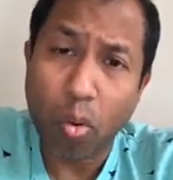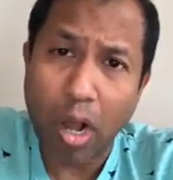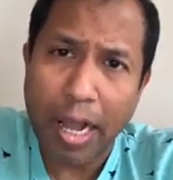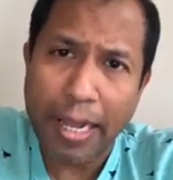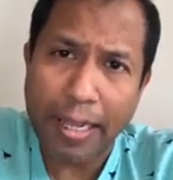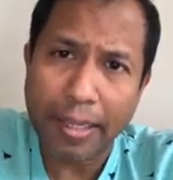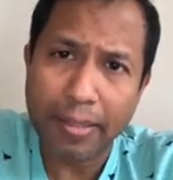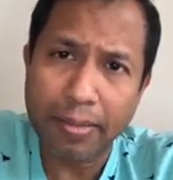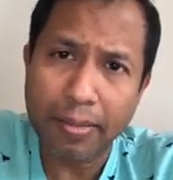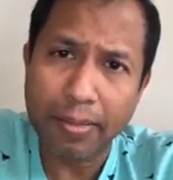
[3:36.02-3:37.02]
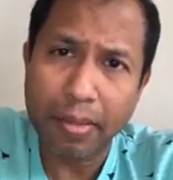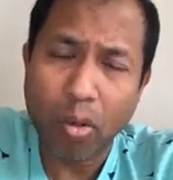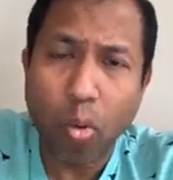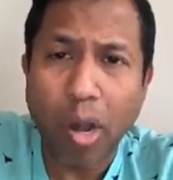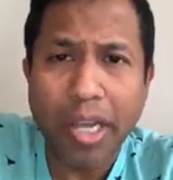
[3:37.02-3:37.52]
Why?
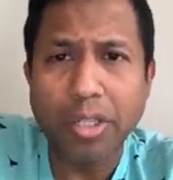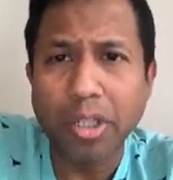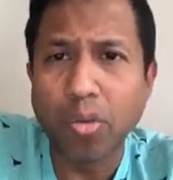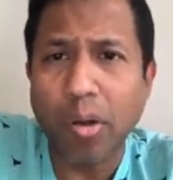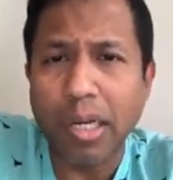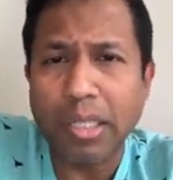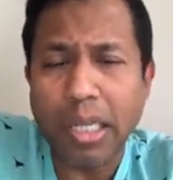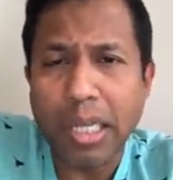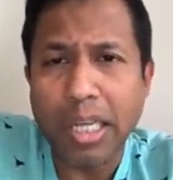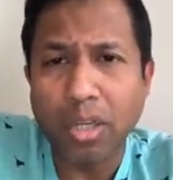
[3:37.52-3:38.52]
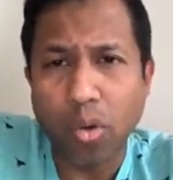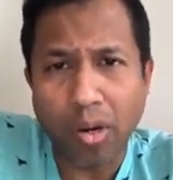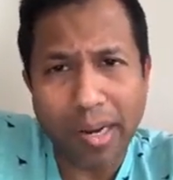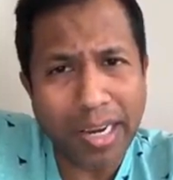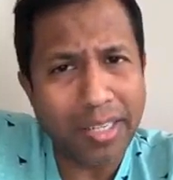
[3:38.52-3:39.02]
Why do you want
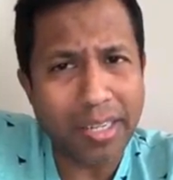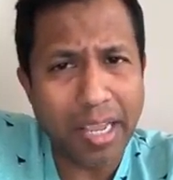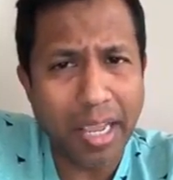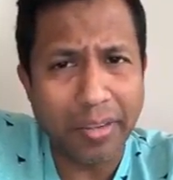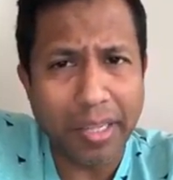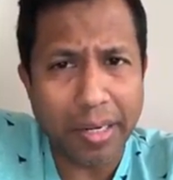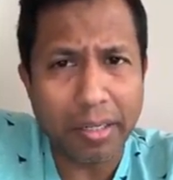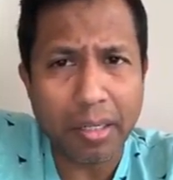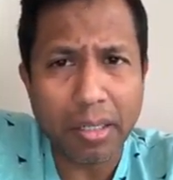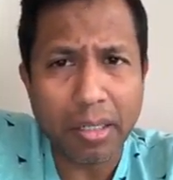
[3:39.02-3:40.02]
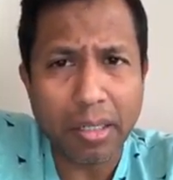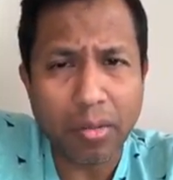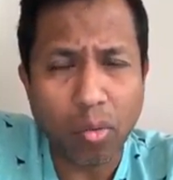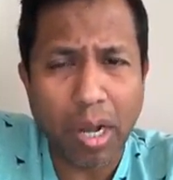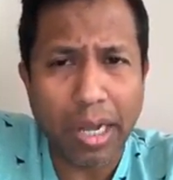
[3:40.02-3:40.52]
equal rights here then?
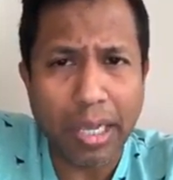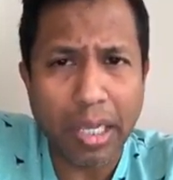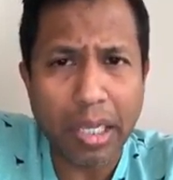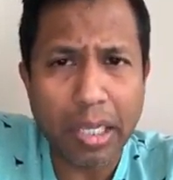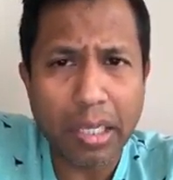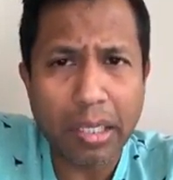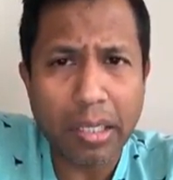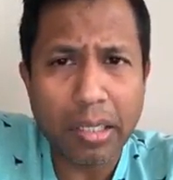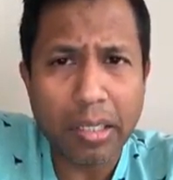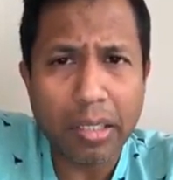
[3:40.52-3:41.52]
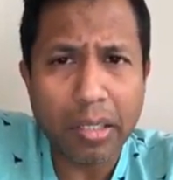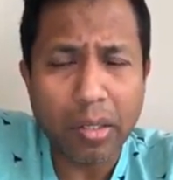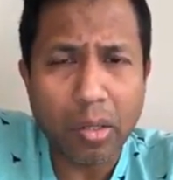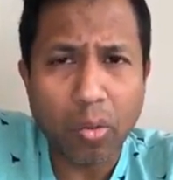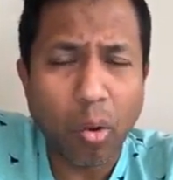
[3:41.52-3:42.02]
Why?
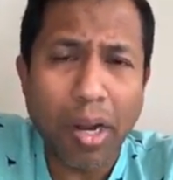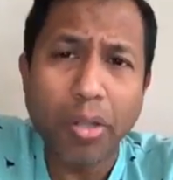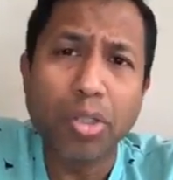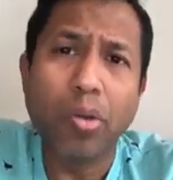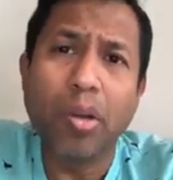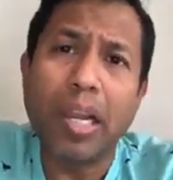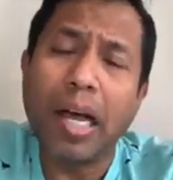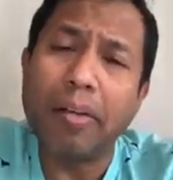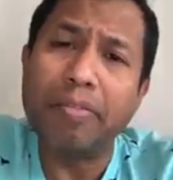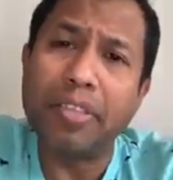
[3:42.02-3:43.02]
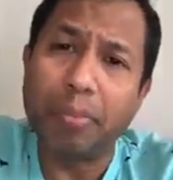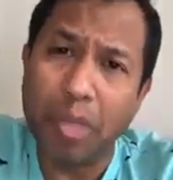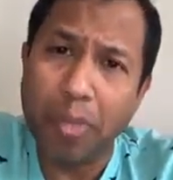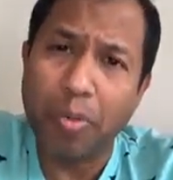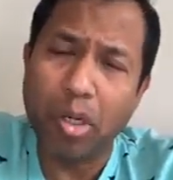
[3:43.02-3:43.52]
Why don't you love the
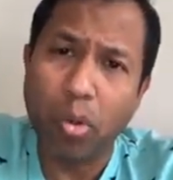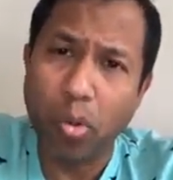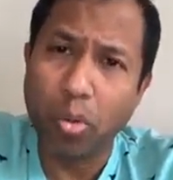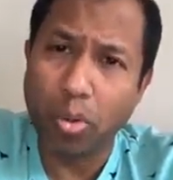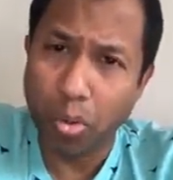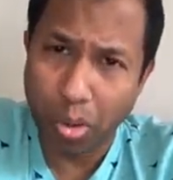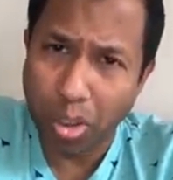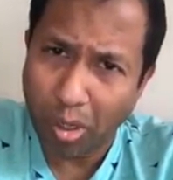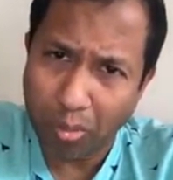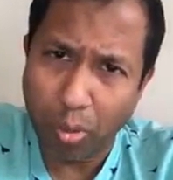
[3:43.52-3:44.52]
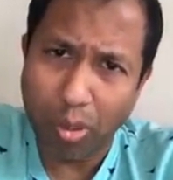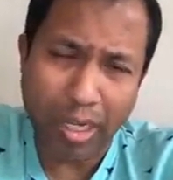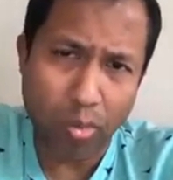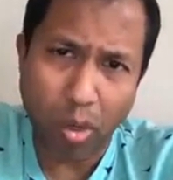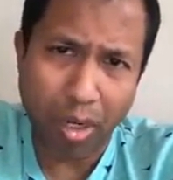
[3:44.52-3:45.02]
people who took you on board
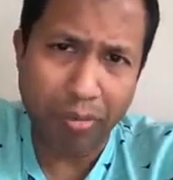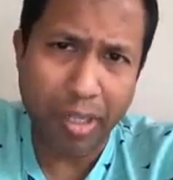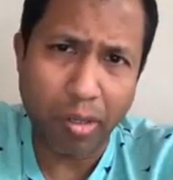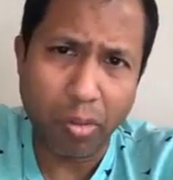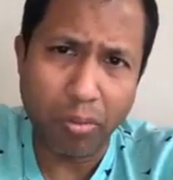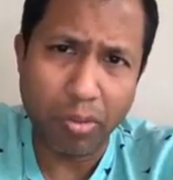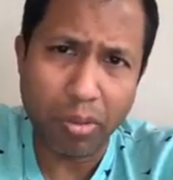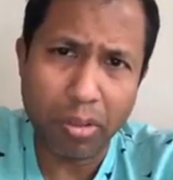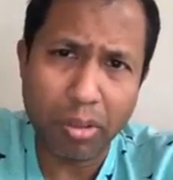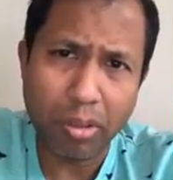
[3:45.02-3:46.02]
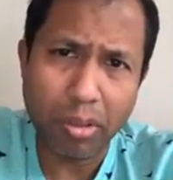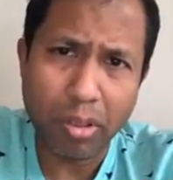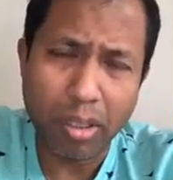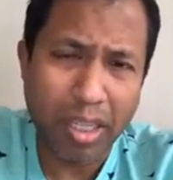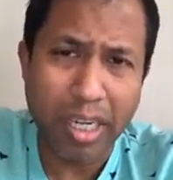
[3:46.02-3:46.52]
as one of their own,
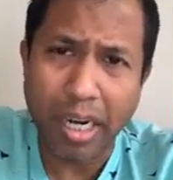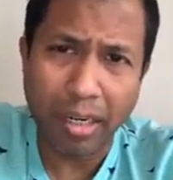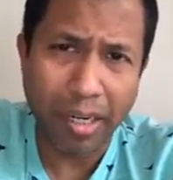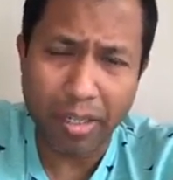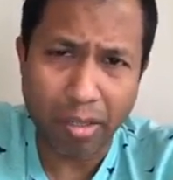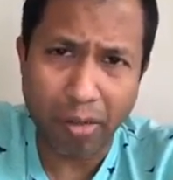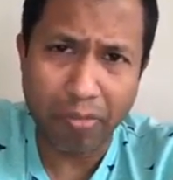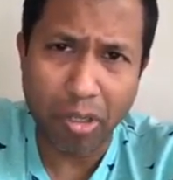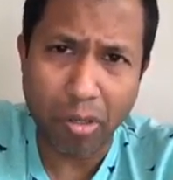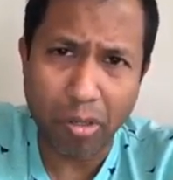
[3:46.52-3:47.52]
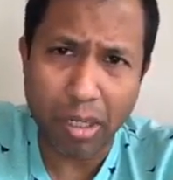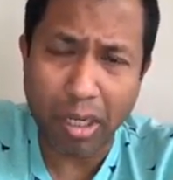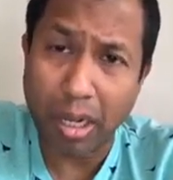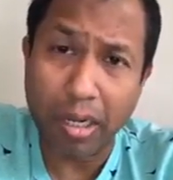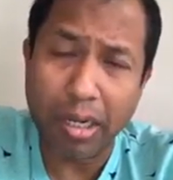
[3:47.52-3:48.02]
regardless of your
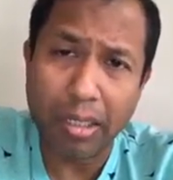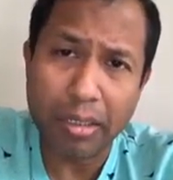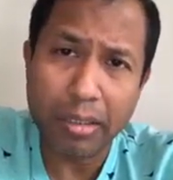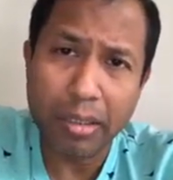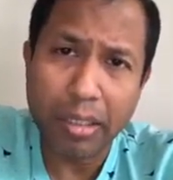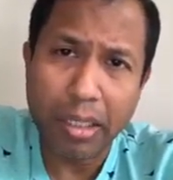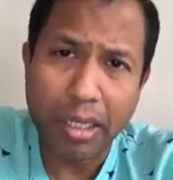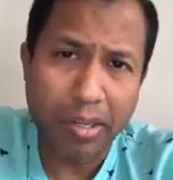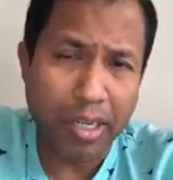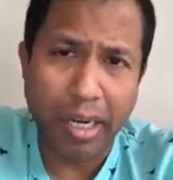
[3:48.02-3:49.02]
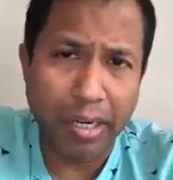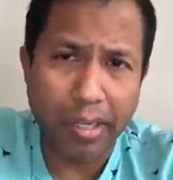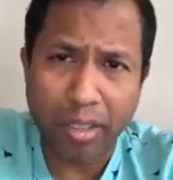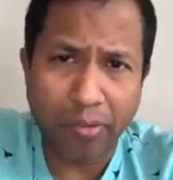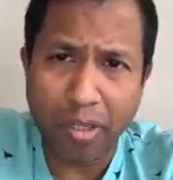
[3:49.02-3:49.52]
color,
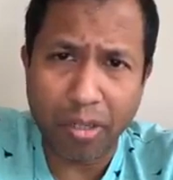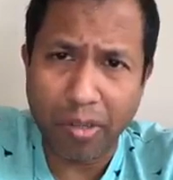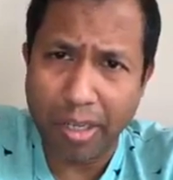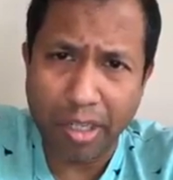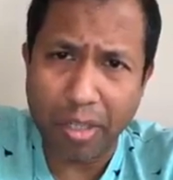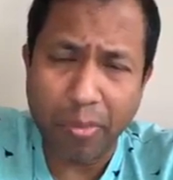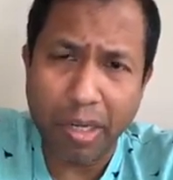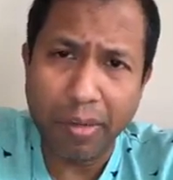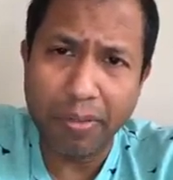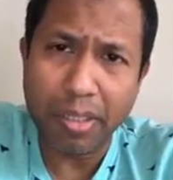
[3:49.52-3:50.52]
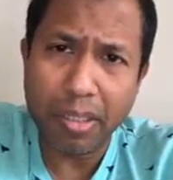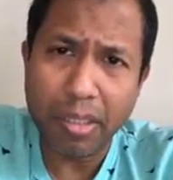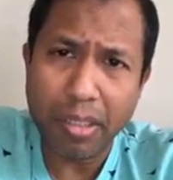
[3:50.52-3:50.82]
regardless of your religious beliefs?